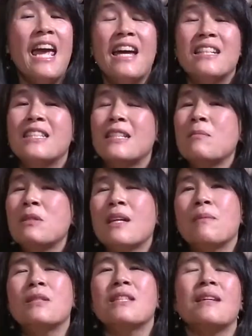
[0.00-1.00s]
And
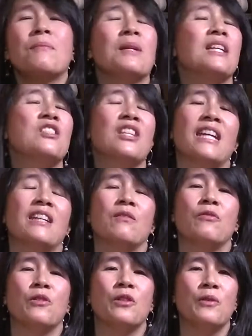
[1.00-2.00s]
sometimes they may take it
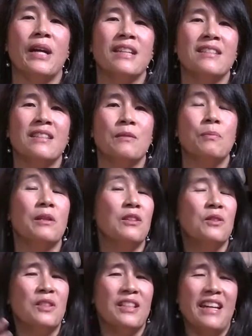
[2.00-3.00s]
for granted, but you
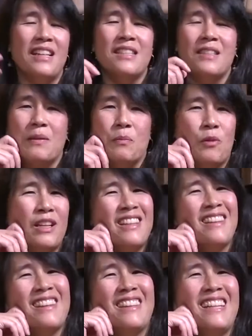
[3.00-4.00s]
could ask them, what do you
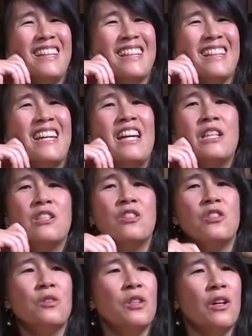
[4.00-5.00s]
think? Did
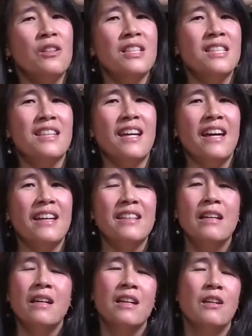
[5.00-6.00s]
you notice that
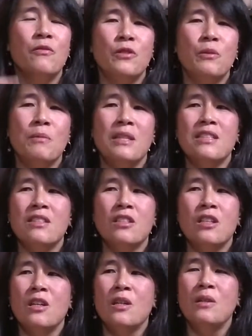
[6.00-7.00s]
a few months
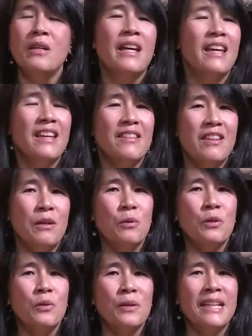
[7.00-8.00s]
ago they were
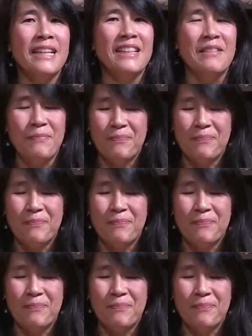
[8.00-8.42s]
green?